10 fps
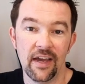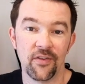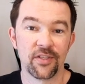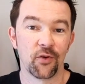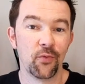
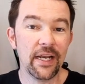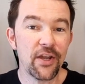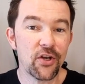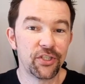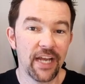there's a really
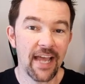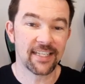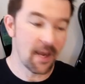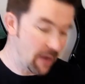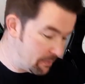good chance
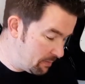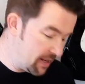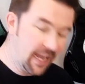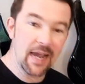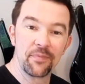I might be
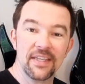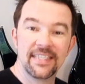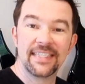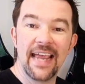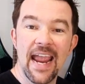picking up the
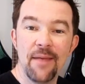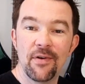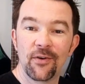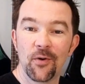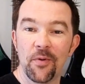
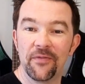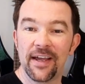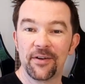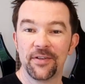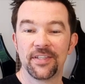same group of
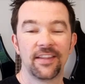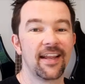nickels